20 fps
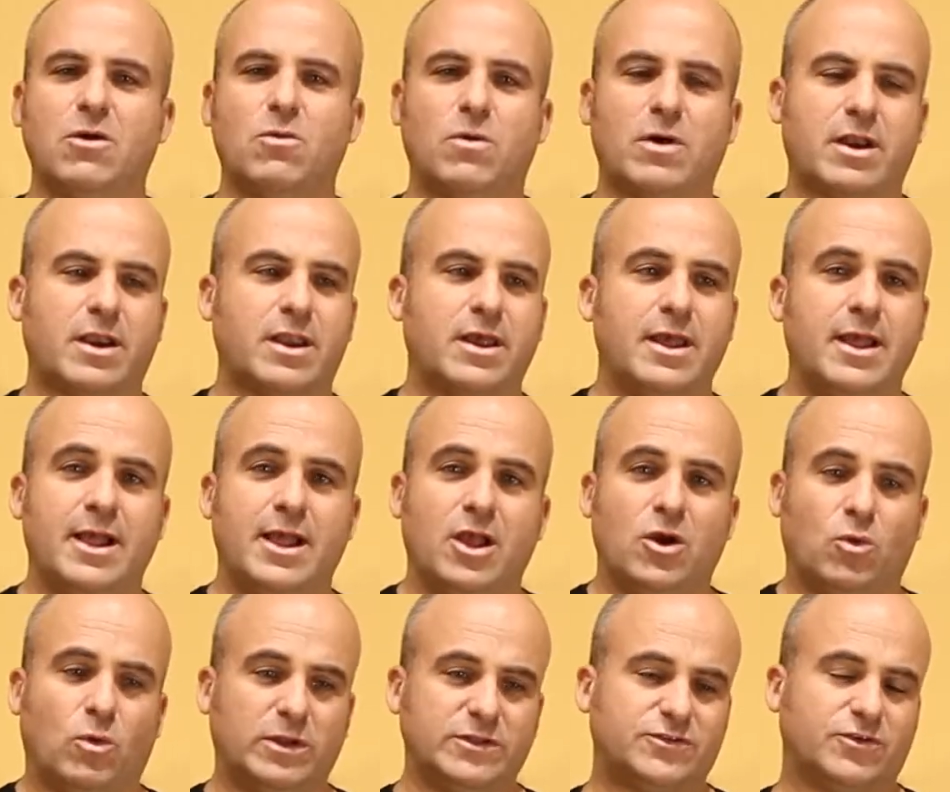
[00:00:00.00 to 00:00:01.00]
a 1.
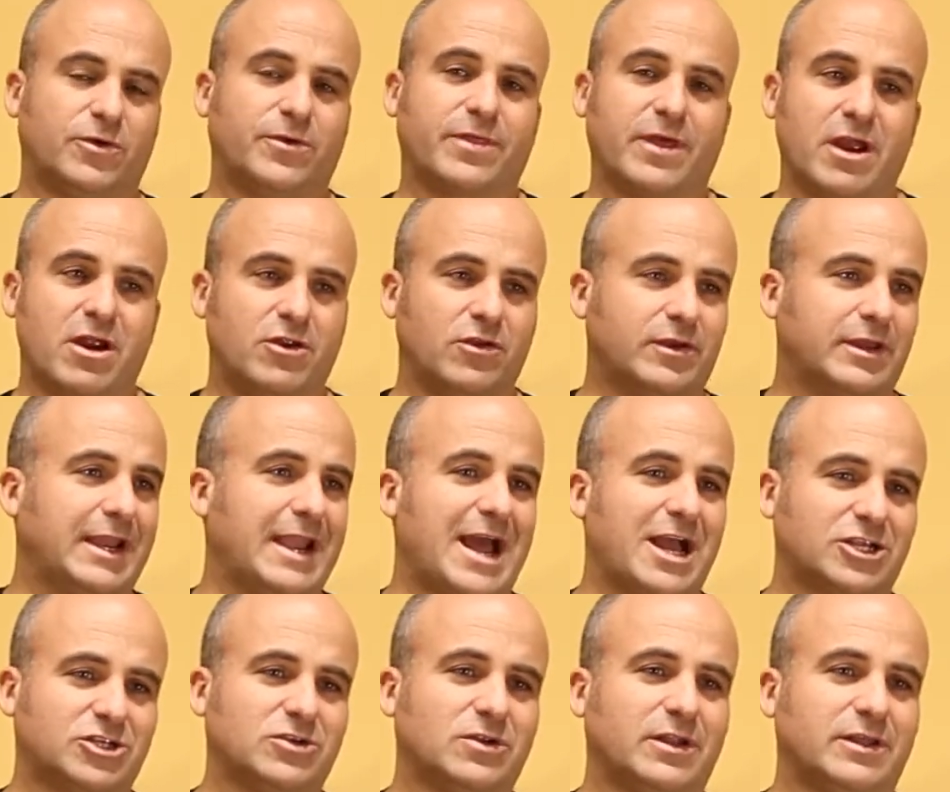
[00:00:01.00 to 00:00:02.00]
Once you're there, you can
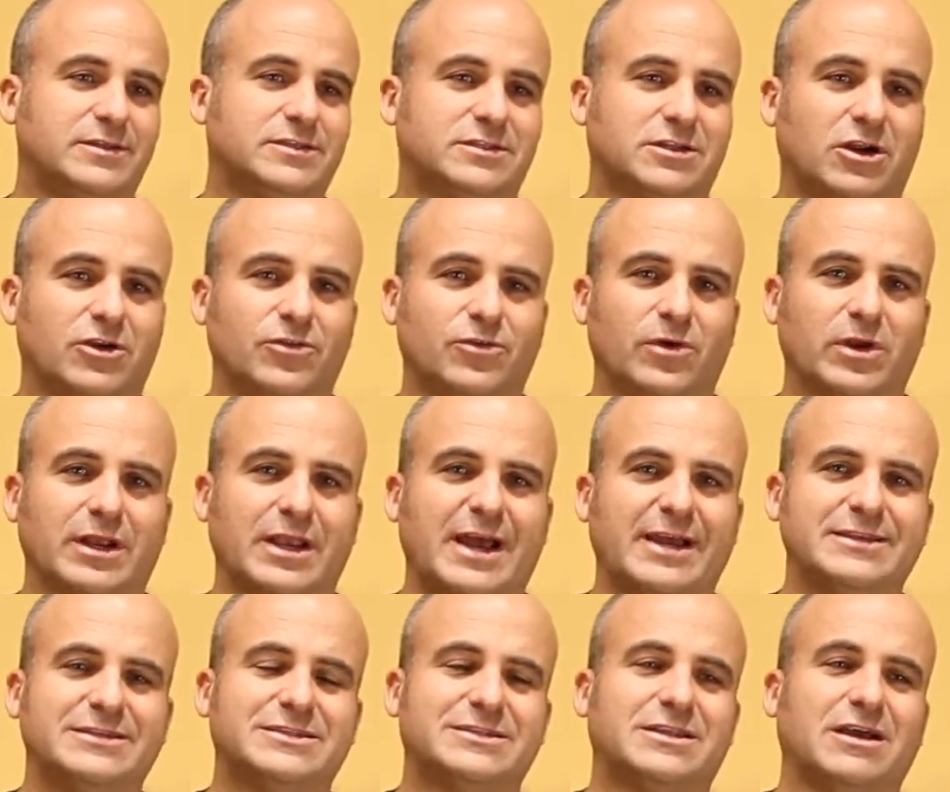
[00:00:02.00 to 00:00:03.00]
actually start doing
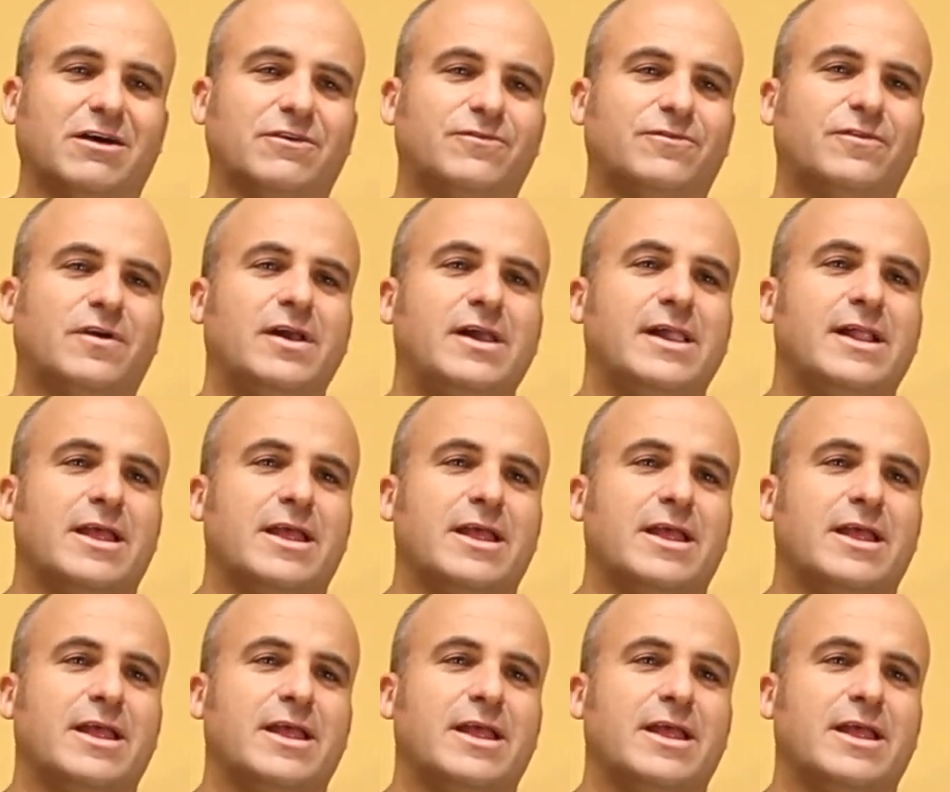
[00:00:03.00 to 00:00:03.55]
nice stuff.